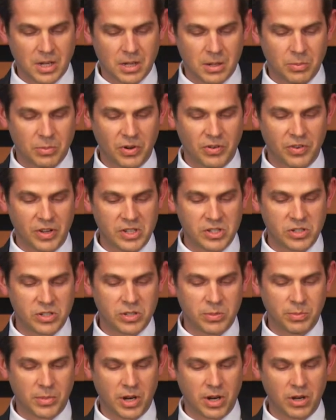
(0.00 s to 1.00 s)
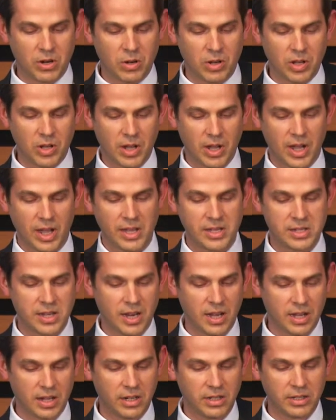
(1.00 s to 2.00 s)
Professor Simard has
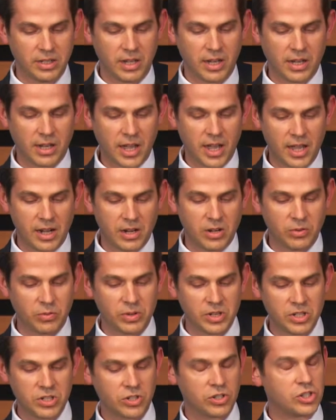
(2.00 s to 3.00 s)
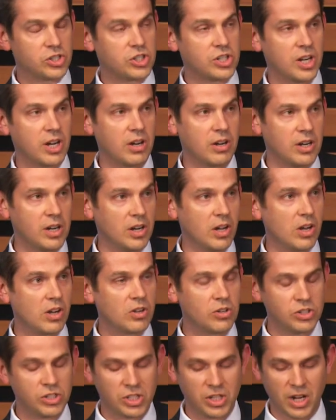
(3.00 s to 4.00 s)
held a Canada Research Chair in
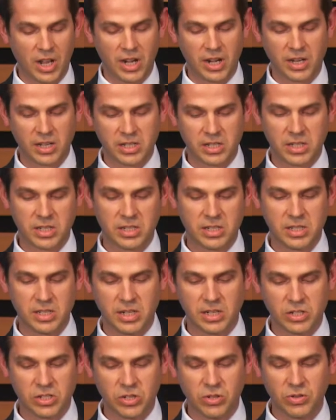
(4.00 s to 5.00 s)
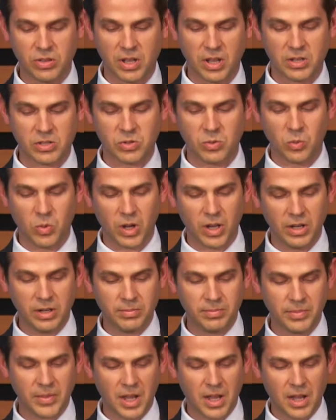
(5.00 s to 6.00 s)
Oncogenetics since 2001
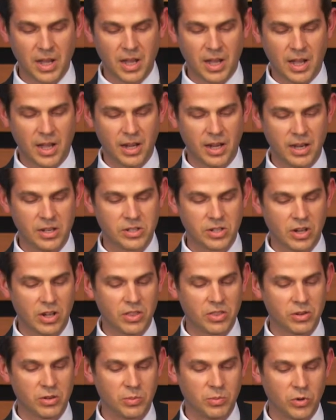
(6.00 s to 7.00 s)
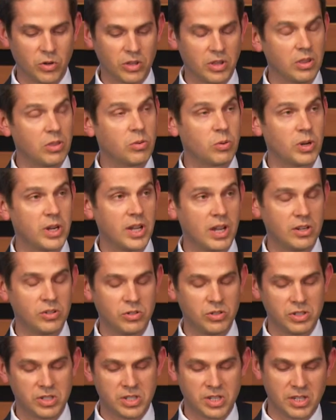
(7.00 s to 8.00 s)
and has authored more than
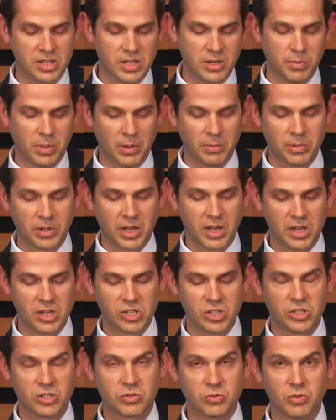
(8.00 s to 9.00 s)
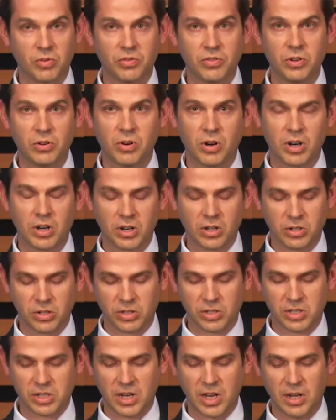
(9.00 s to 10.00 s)
360 publications, review
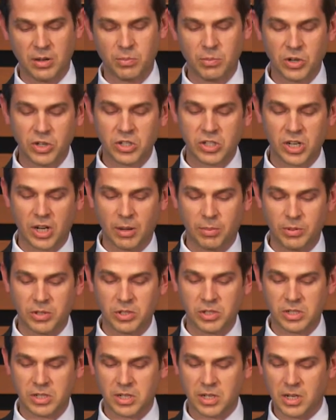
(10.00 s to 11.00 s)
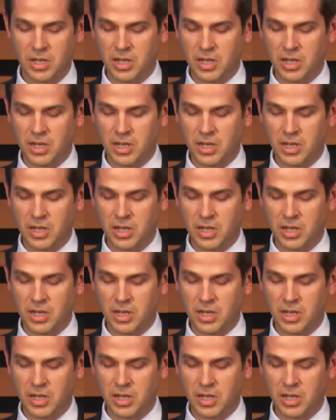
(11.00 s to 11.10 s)
articles, and book chapters.